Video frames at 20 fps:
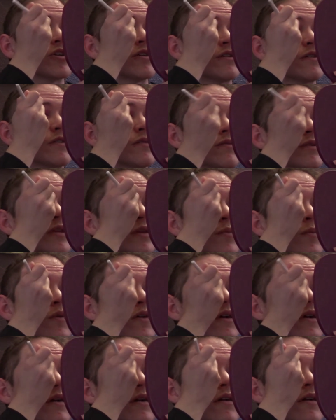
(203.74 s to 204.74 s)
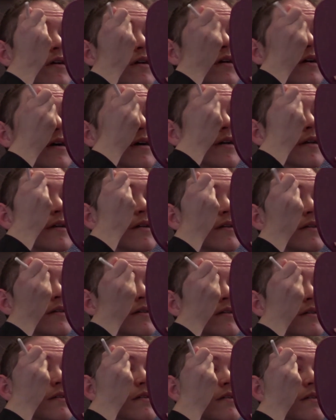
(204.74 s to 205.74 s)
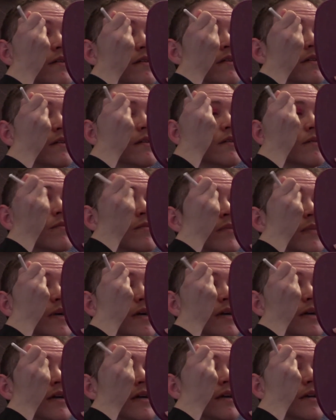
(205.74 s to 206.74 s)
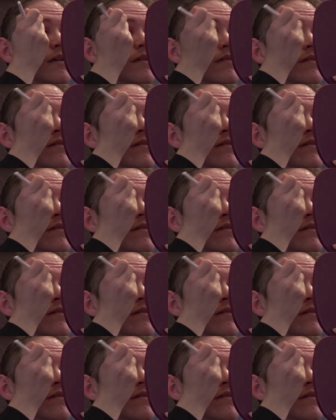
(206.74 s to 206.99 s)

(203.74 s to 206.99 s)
to really work on my